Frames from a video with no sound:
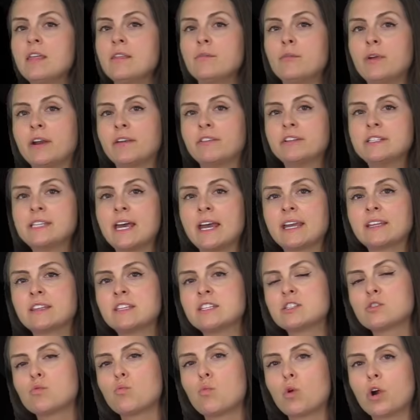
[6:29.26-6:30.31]
Whenever you take
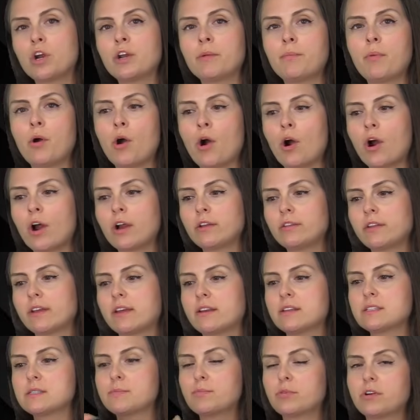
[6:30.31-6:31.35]
this word apart, look
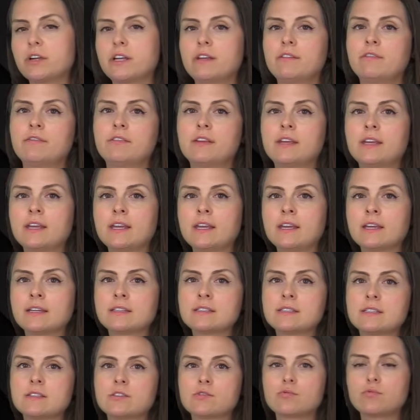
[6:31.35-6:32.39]
at its
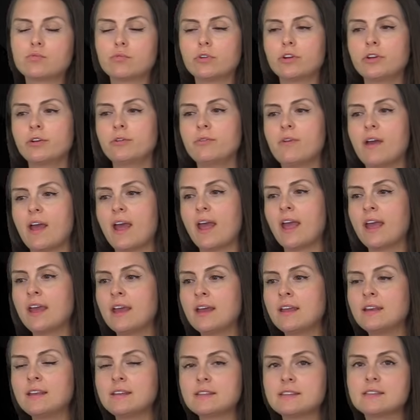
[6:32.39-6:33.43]
prefix, its root,
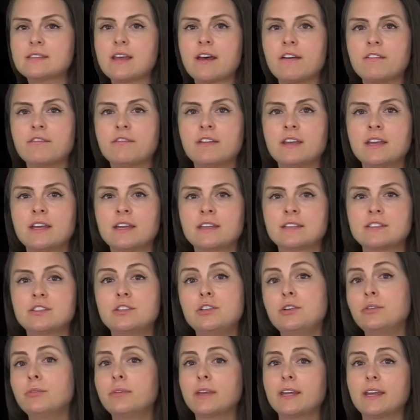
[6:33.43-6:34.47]
and its suffix,
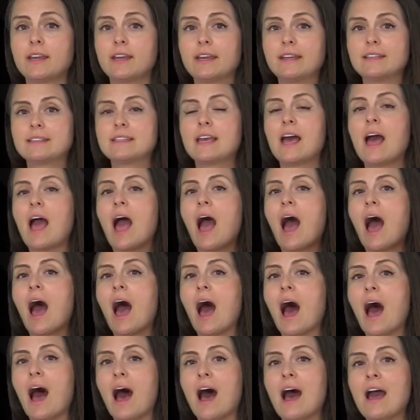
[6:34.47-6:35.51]
you get
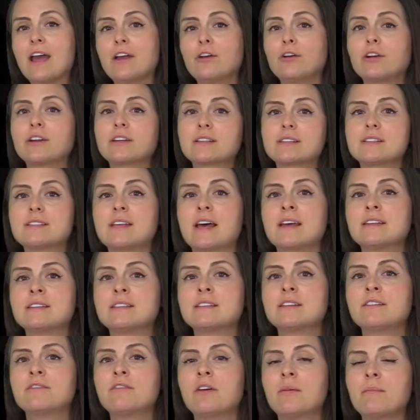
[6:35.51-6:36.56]
high or
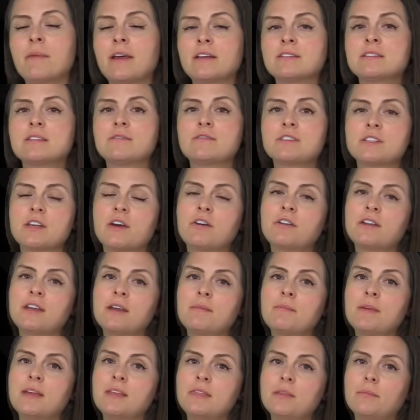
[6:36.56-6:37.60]
excessive amounts of
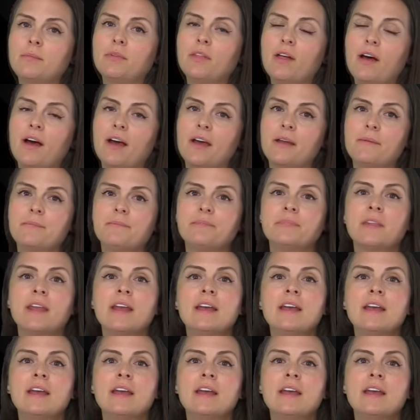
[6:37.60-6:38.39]
sodium in the blood.